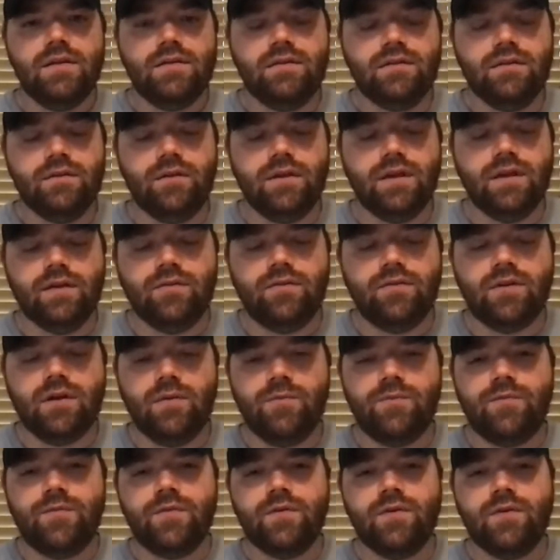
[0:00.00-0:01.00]
give
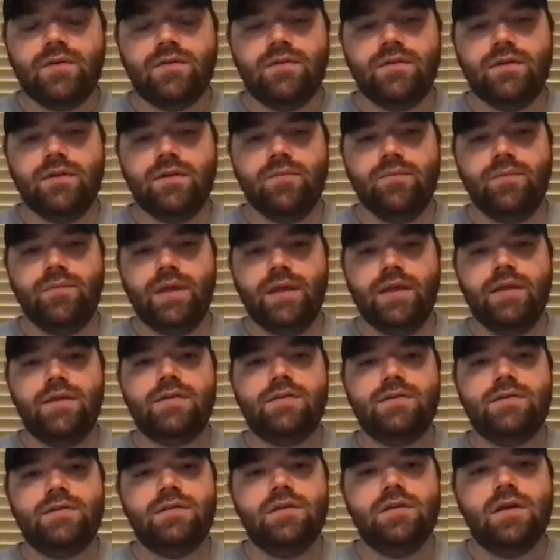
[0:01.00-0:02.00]
comfort and
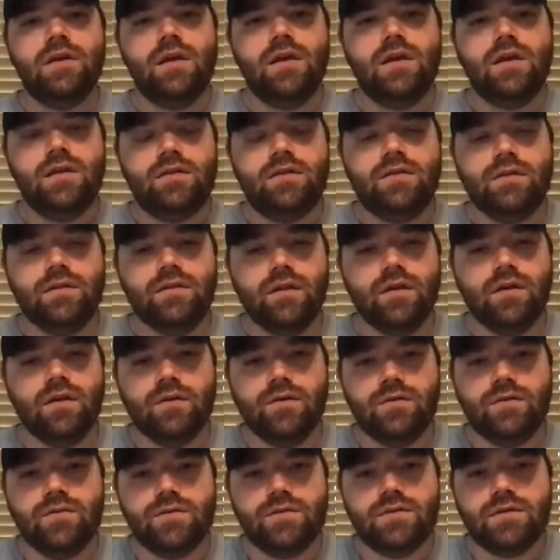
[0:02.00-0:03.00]
peace to
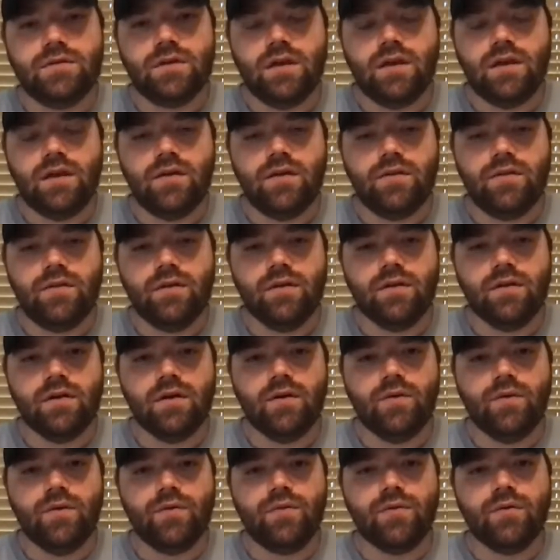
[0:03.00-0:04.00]
those that are
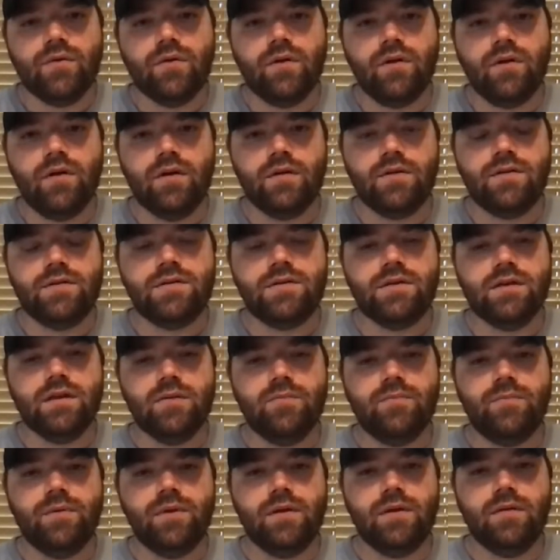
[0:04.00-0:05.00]
going through
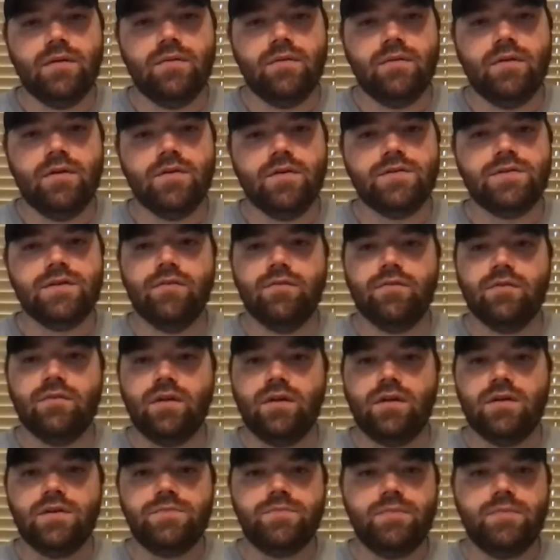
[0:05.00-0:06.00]
hardship and those that have
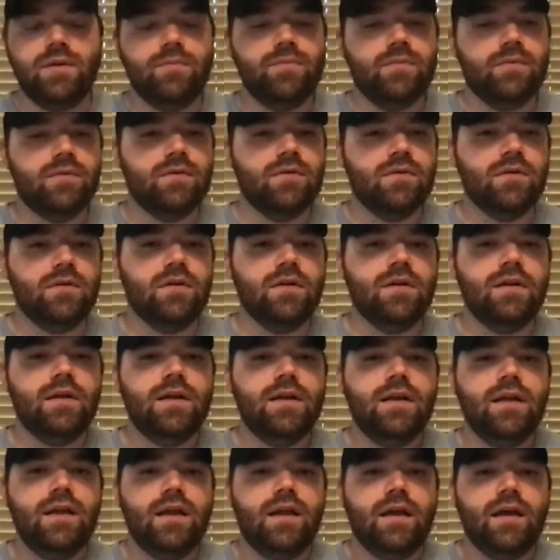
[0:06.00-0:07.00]
lost people and
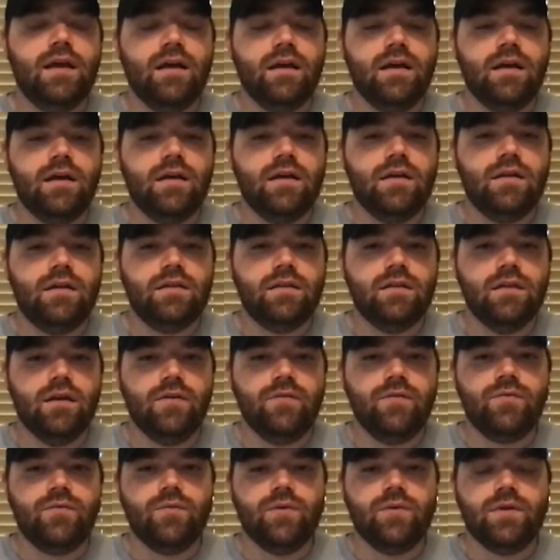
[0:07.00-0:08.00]

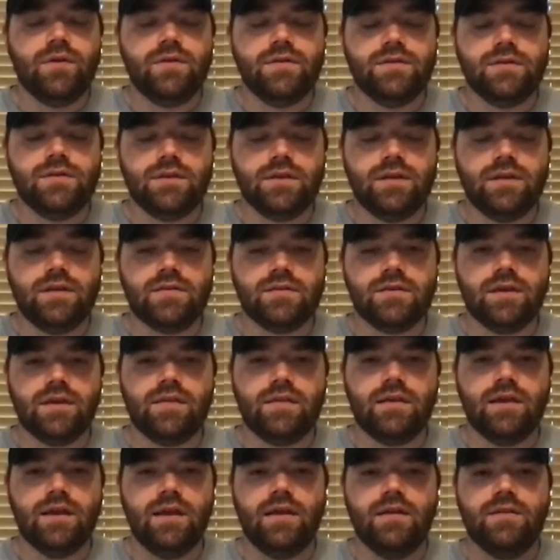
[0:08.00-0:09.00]
loved ones and things
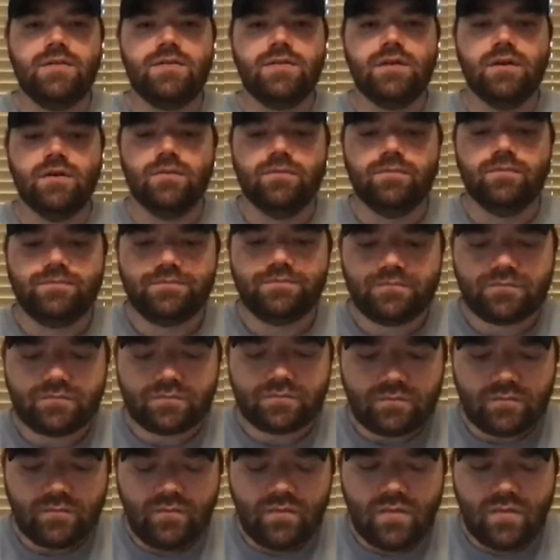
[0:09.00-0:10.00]
like that. And so
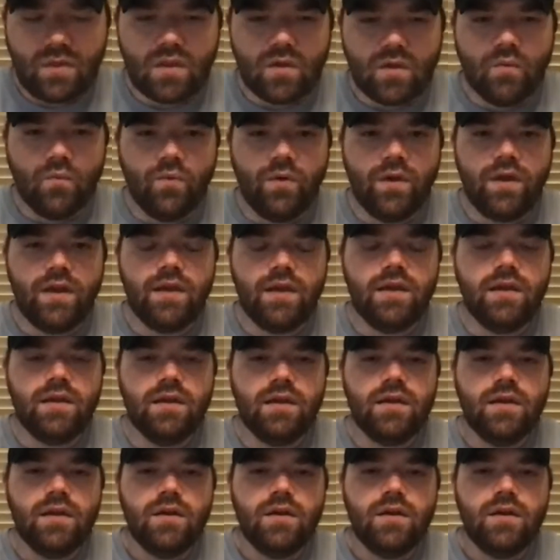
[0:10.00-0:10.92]
we,